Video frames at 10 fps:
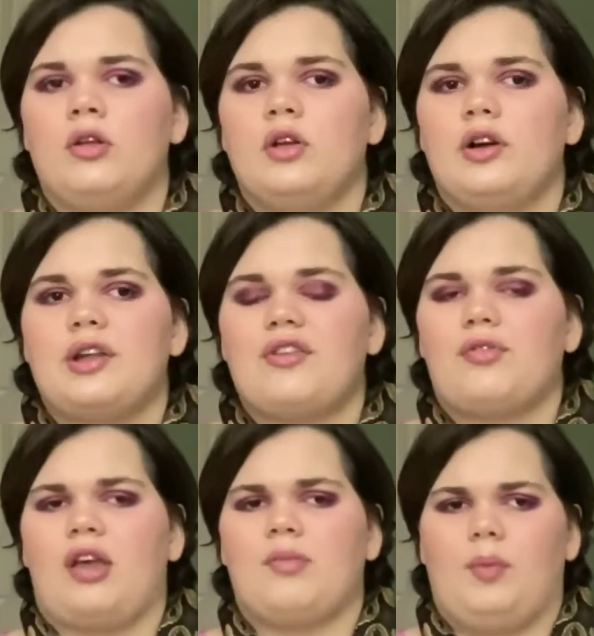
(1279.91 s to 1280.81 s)
I just
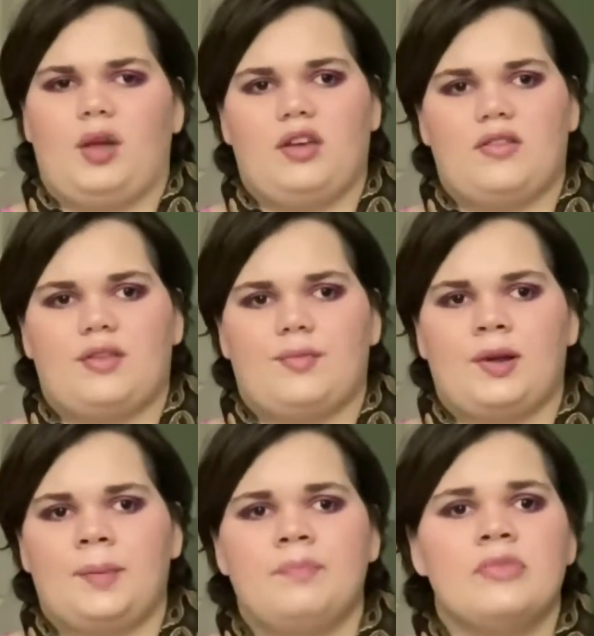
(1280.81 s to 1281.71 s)
realized my monkey's in the
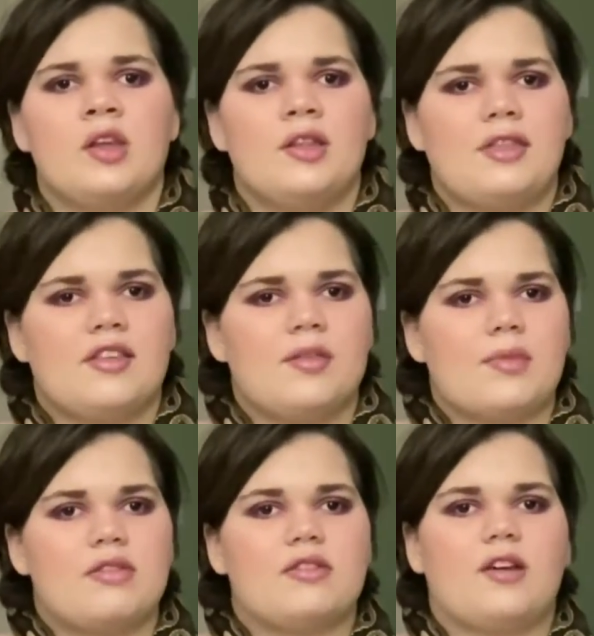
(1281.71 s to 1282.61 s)
frame. This is my
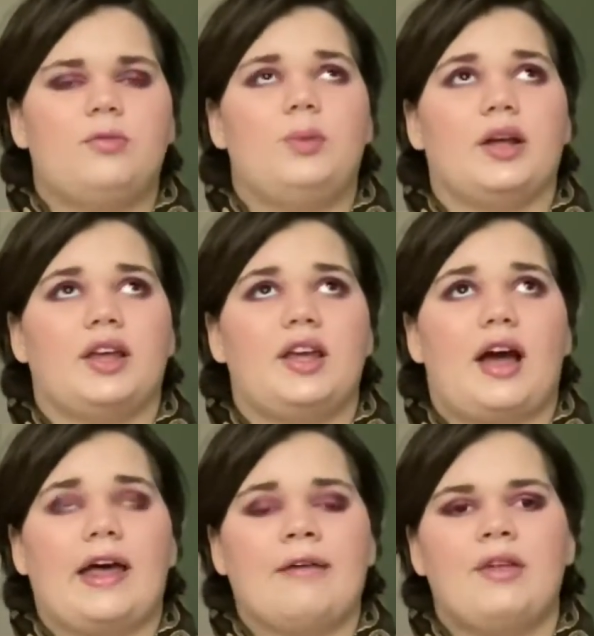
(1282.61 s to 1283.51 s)
stuffed monkey. I
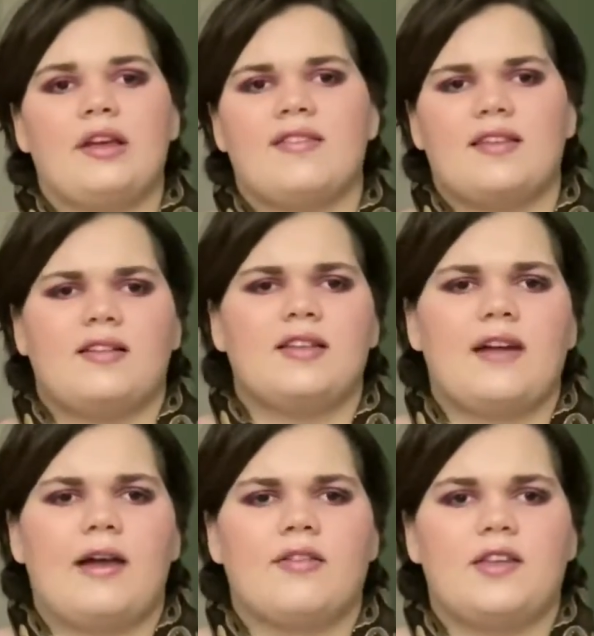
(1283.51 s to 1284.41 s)
have like a ceiling
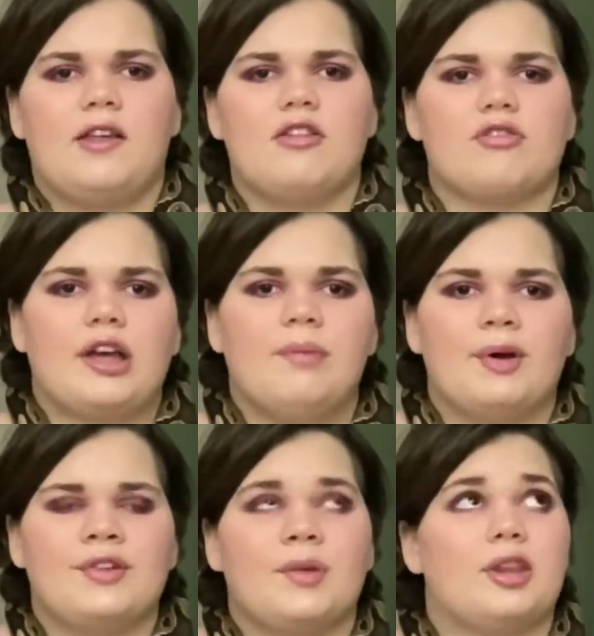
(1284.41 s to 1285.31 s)
tile ceiling, so I can
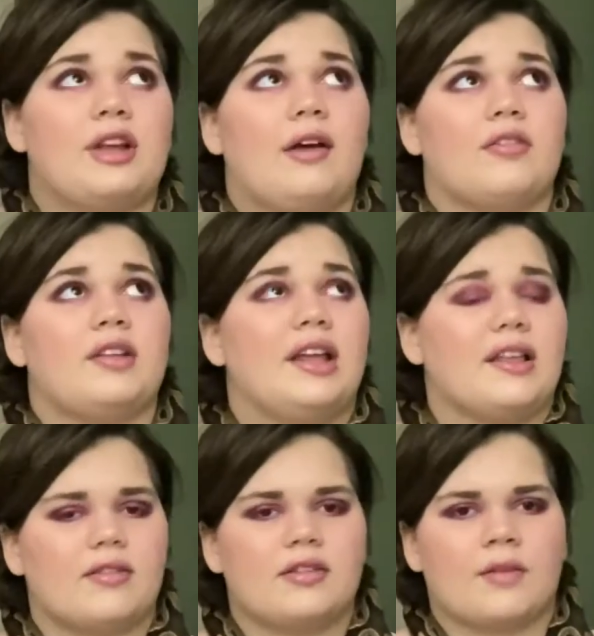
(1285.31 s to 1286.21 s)
push up the tiles to hang
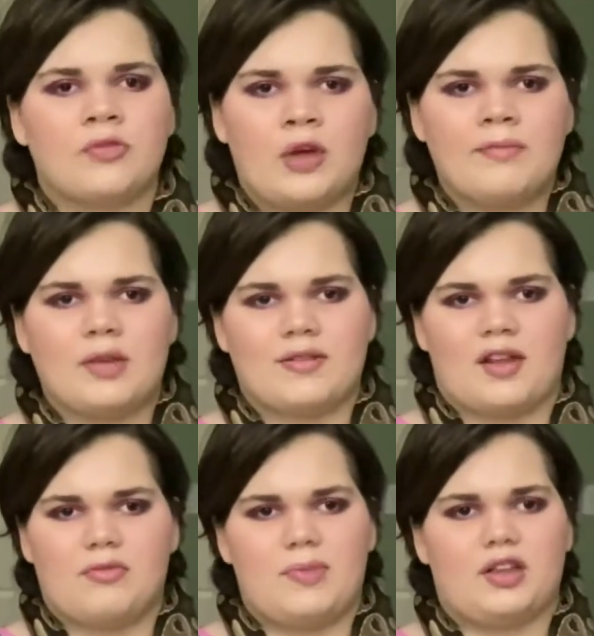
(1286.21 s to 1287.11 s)
stuff. So I have my
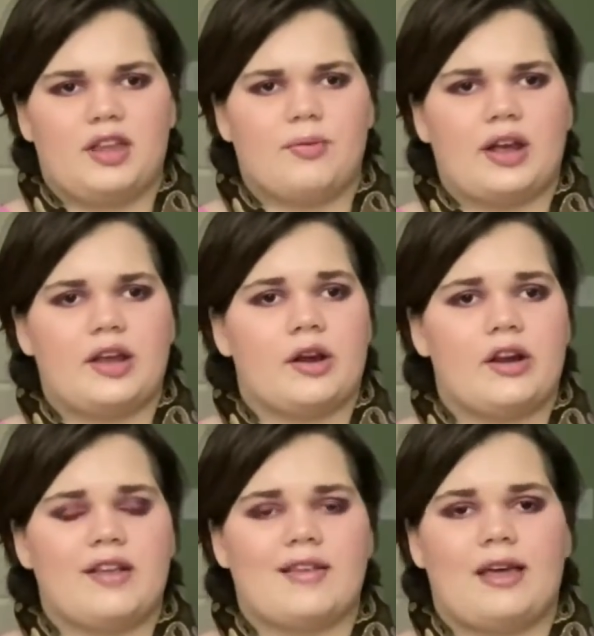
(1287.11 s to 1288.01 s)
stuffed monkey right here, and
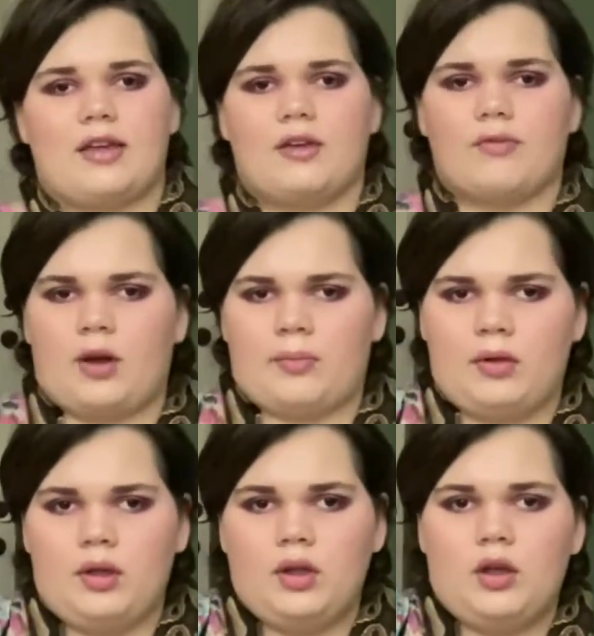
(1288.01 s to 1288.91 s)
he's hanging from
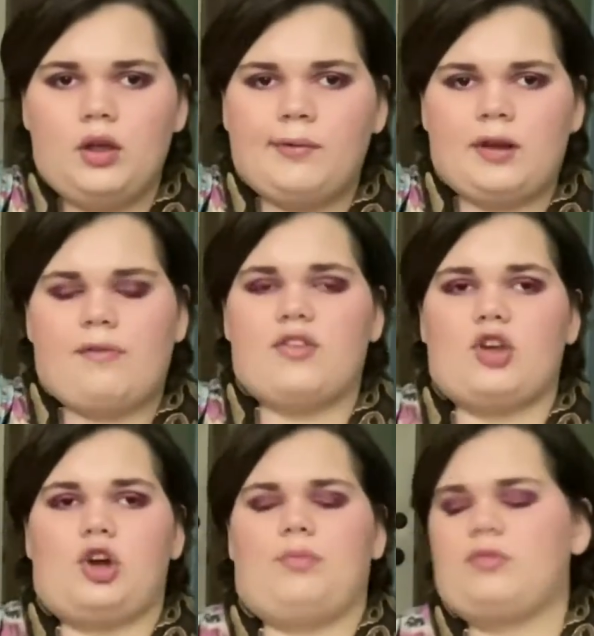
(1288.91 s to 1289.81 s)
one of his
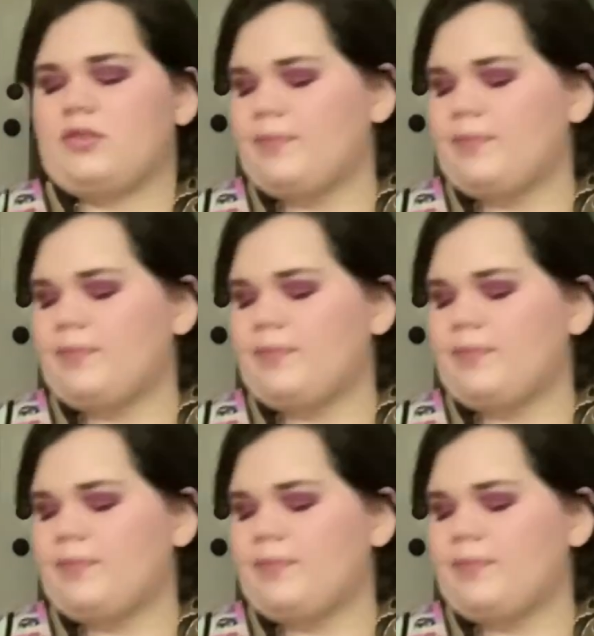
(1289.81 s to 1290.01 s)
arms.